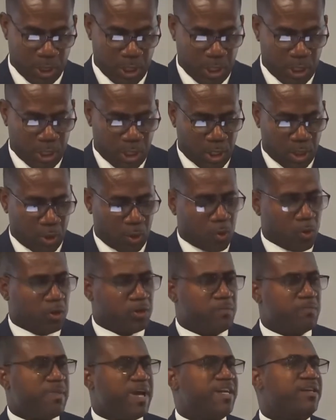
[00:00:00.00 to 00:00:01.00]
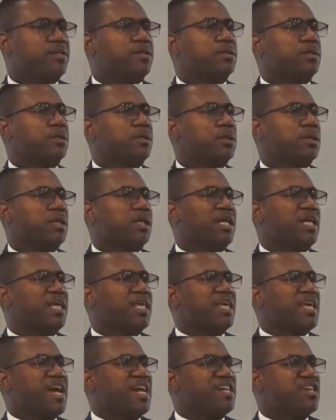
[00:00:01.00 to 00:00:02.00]
Good men
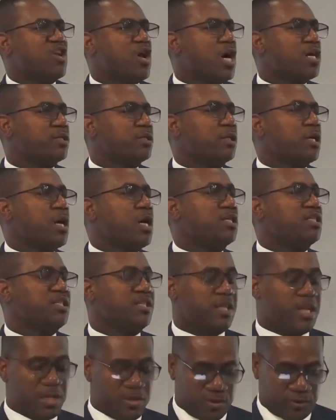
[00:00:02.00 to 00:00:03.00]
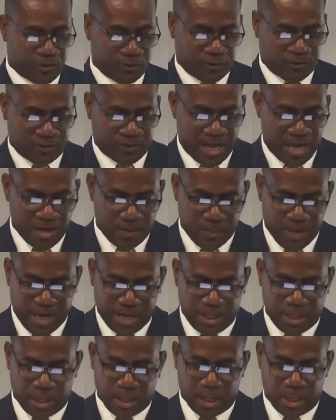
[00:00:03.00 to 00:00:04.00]
cannot continue to stand by
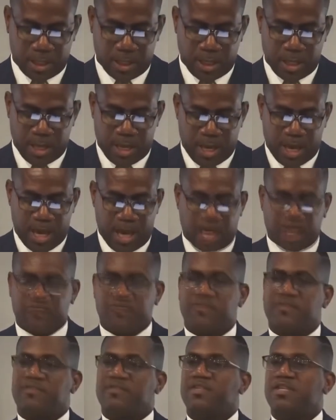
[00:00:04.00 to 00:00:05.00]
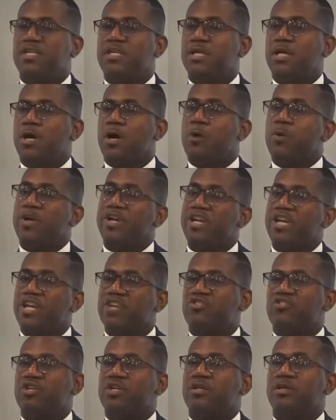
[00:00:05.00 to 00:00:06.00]
and see our
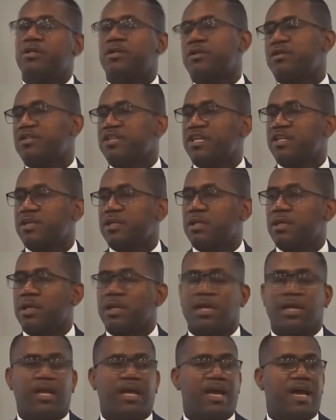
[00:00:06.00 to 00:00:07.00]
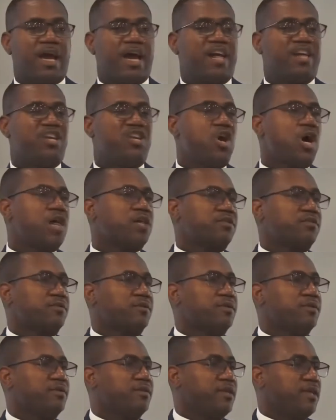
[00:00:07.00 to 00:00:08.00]
nation hurting and not
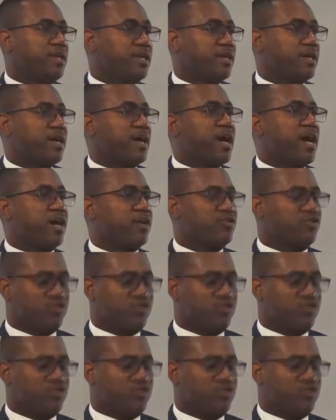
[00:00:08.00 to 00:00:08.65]
take action.